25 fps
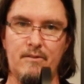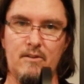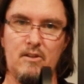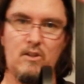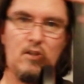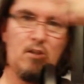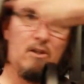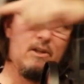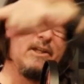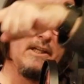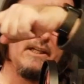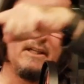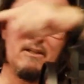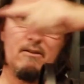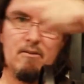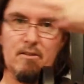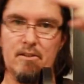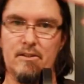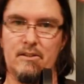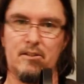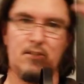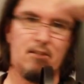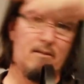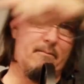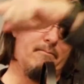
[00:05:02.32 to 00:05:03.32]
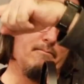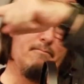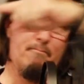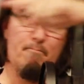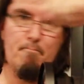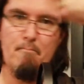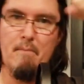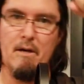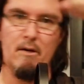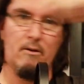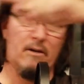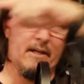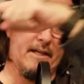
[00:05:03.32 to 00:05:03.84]
clearest
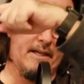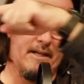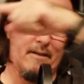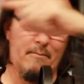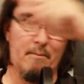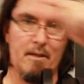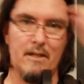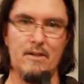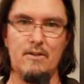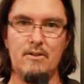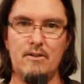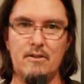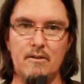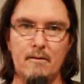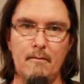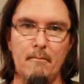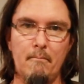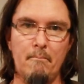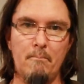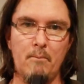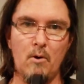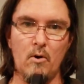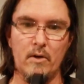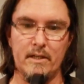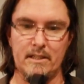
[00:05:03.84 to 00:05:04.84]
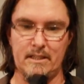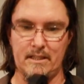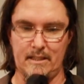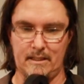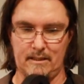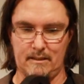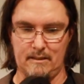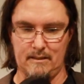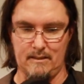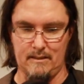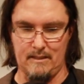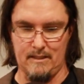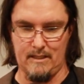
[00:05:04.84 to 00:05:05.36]
mirror image
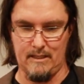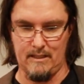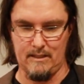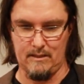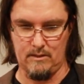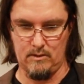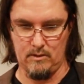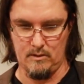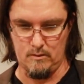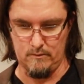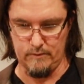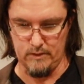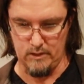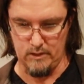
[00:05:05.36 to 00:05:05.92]
pointing to the